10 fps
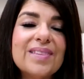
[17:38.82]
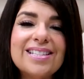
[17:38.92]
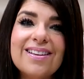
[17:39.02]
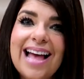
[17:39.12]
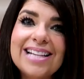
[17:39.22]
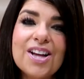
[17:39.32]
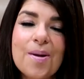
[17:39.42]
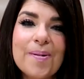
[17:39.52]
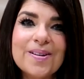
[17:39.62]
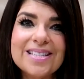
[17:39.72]
So that's
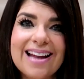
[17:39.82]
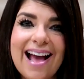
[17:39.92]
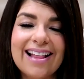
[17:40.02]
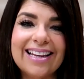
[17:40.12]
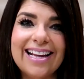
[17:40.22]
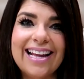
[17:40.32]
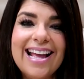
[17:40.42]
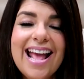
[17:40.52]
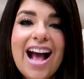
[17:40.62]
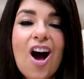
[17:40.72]
her personality.
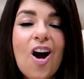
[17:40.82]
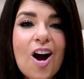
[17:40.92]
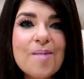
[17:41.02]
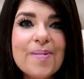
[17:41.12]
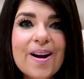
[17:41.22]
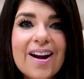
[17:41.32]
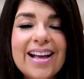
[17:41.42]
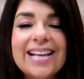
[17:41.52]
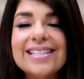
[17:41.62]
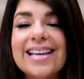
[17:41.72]
Harper
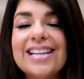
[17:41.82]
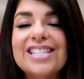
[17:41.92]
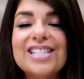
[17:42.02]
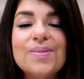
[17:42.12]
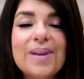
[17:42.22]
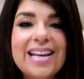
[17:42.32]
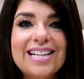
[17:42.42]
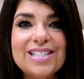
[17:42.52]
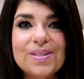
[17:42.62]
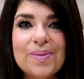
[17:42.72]
is a
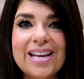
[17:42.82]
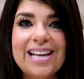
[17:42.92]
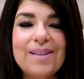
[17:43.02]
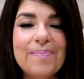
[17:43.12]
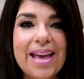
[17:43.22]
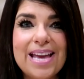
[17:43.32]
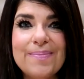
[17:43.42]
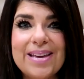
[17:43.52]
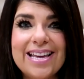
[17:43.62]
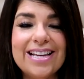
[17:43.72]
sweet, sweet
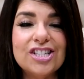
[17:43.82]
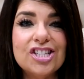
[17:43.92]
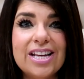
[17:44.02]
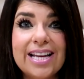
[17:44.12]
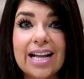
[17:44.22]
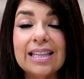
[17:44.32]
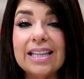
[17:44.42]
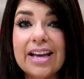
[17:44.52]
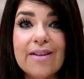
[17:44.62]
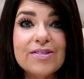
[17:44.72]
baby. She
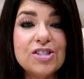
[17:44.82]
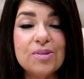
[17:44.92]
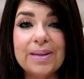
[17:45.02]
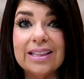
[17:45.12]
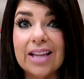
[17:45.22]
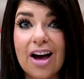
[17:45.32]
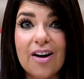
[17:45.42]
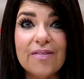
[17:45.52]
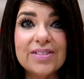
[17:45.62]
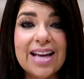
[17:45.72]
lives to be
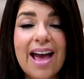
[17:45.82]
loved.